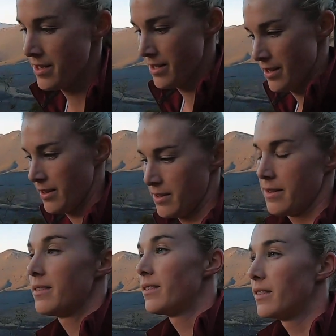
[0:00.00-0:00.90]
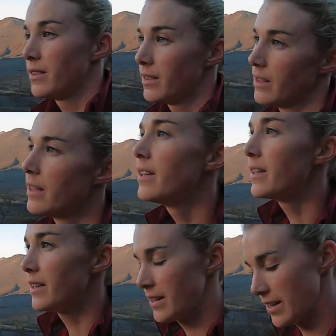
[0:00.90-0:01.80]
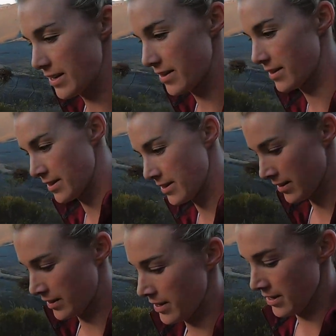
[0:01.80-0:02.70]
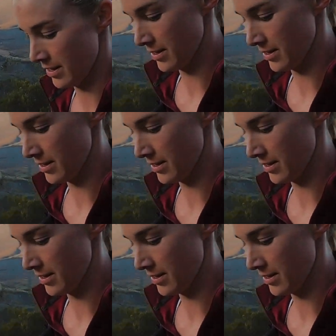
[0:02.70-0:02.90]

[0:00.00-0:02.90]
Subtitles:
better. It actually gets really warm inside,